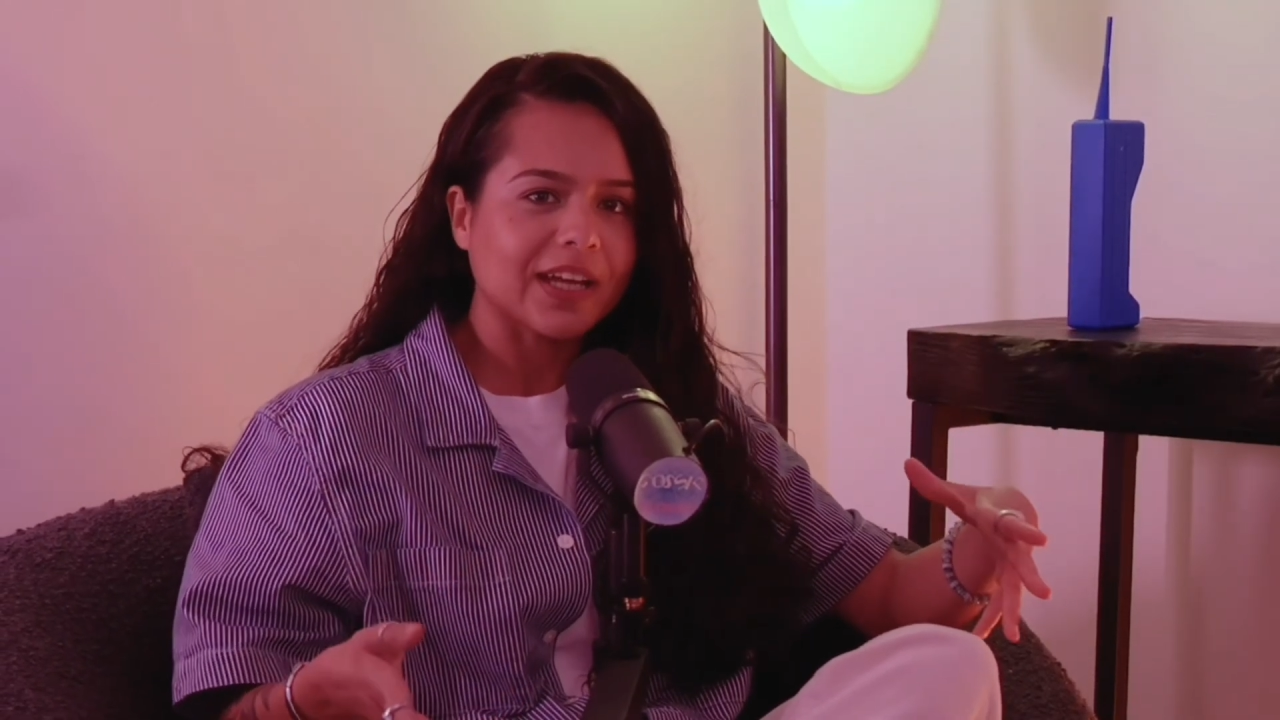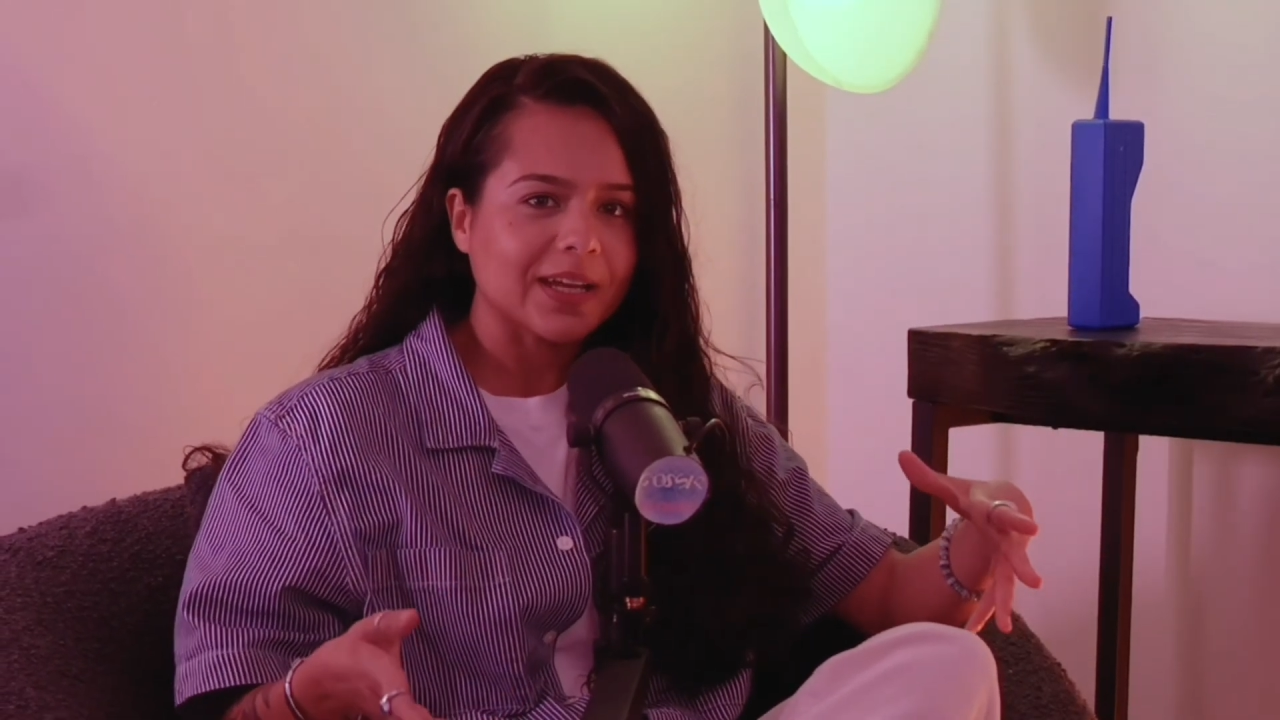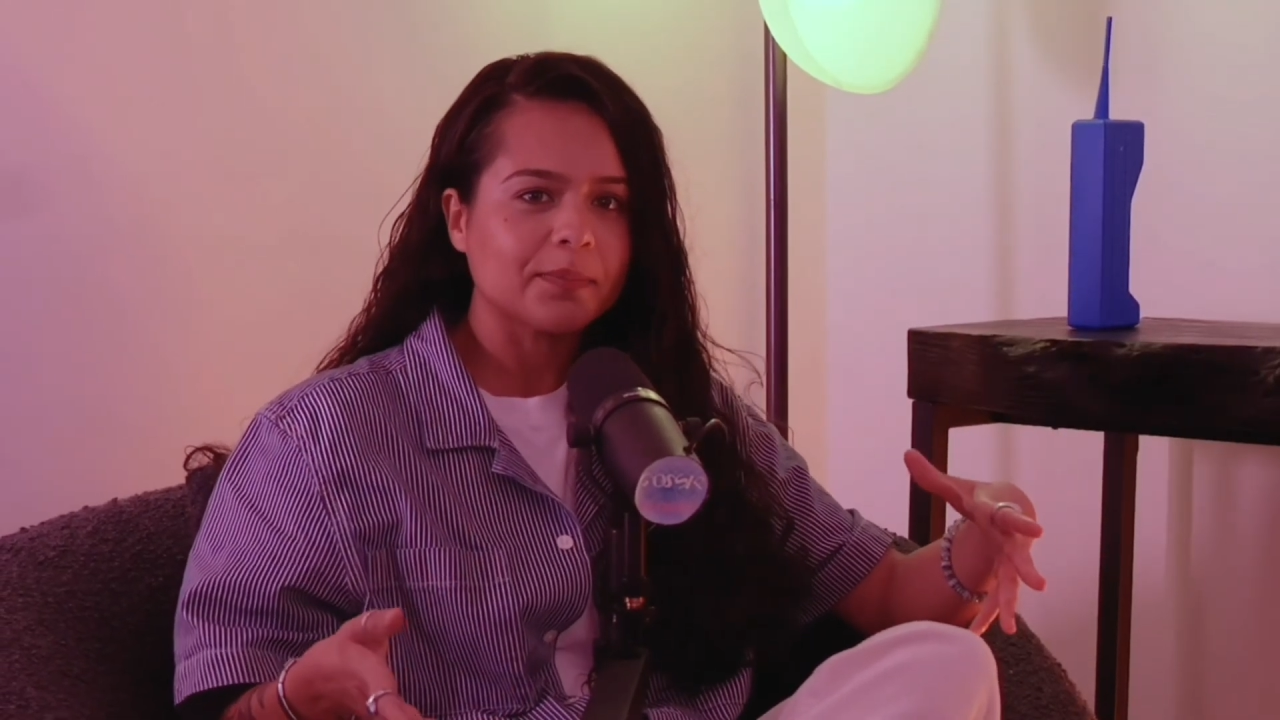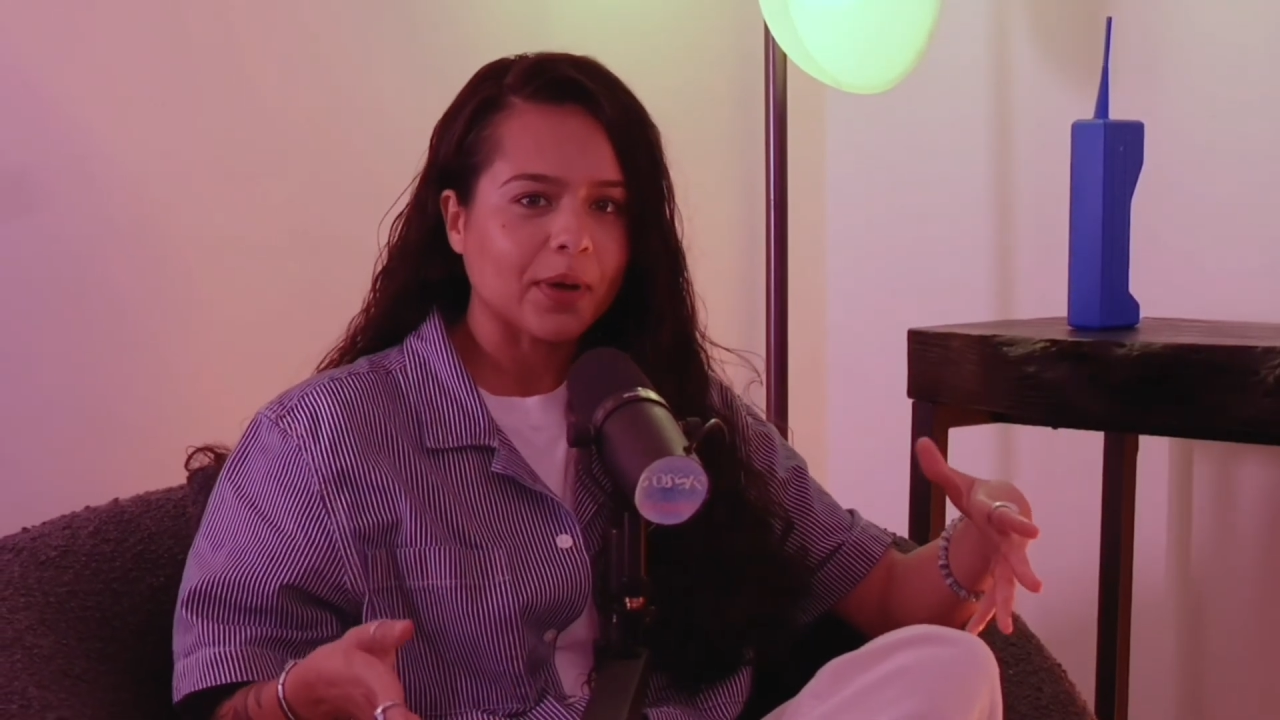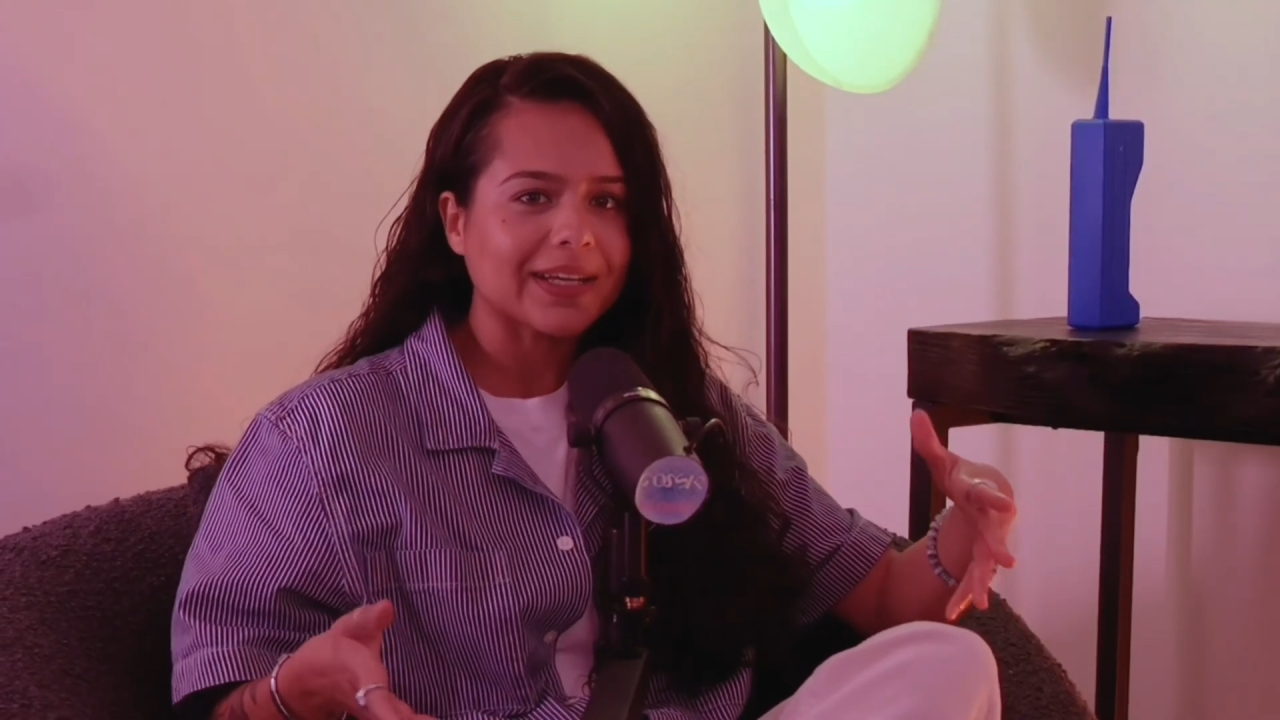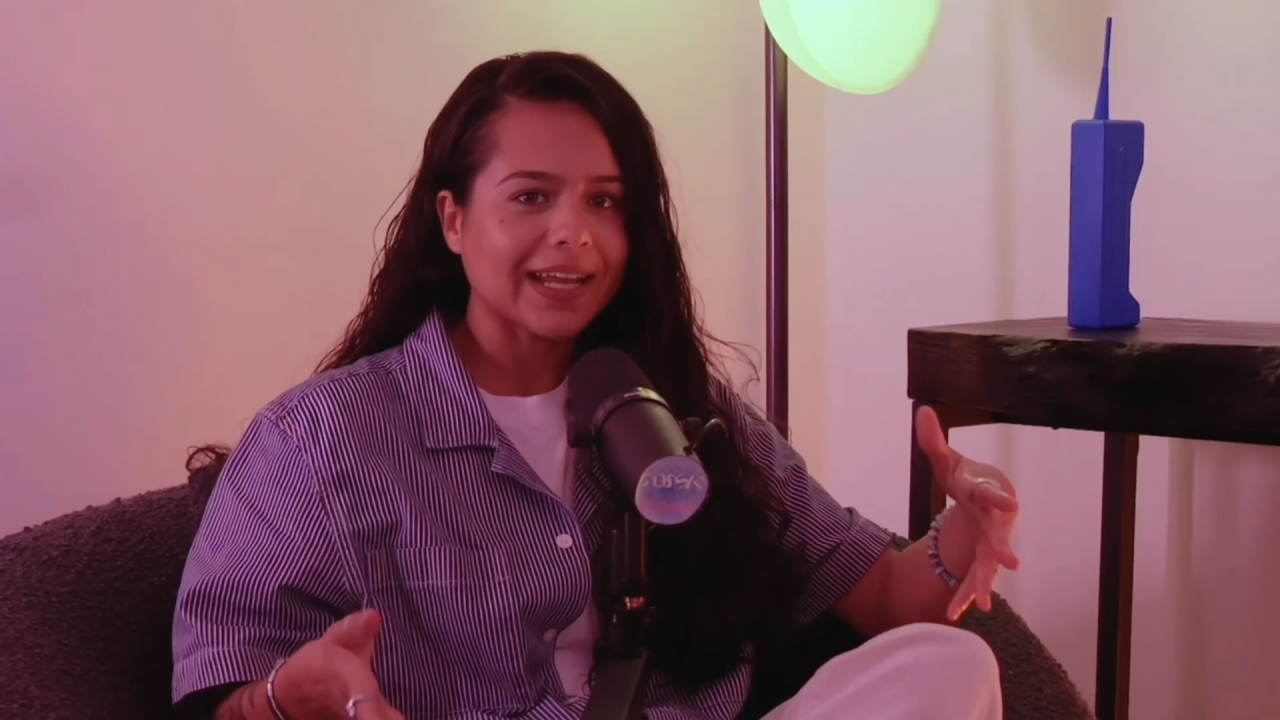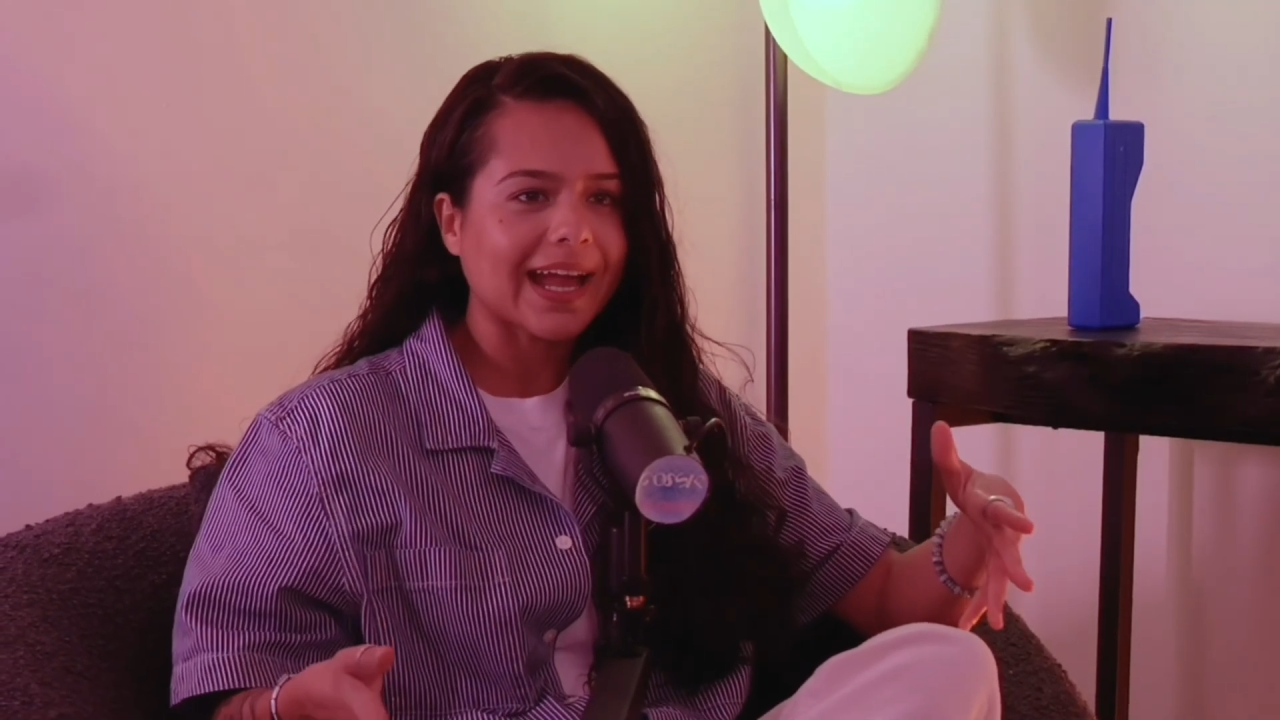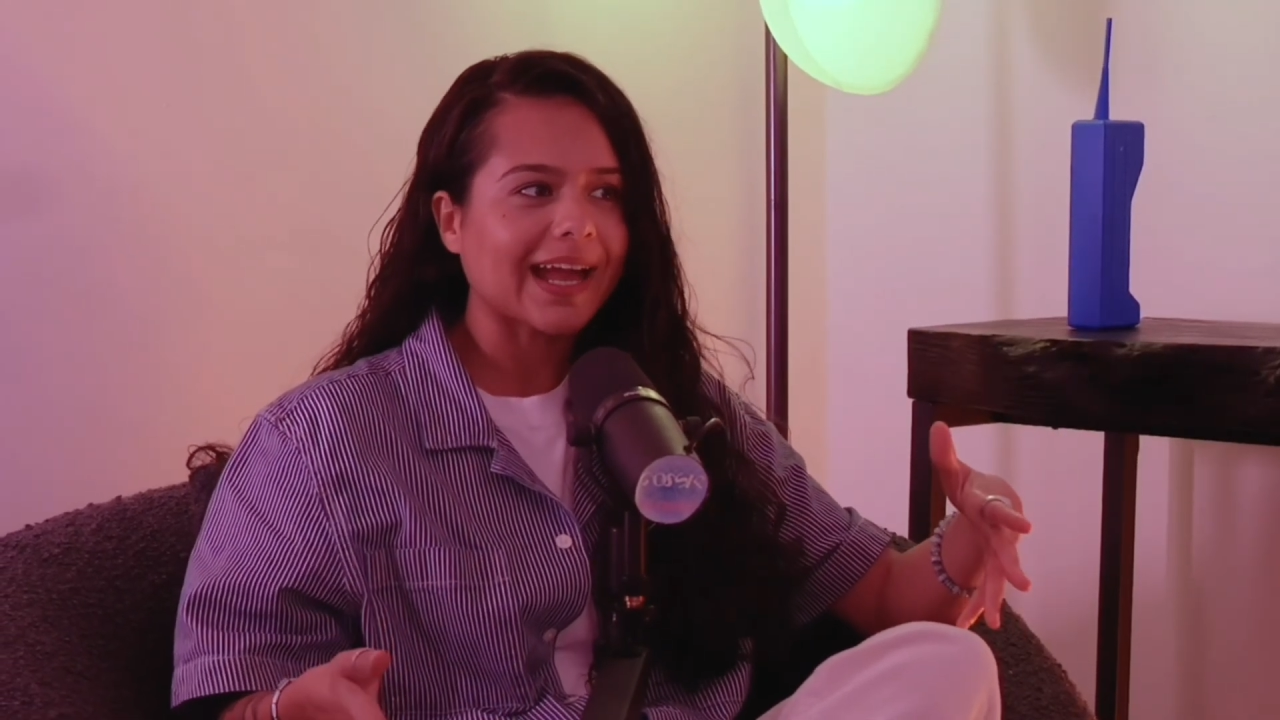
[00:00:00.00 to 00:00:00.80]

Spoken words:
it by now.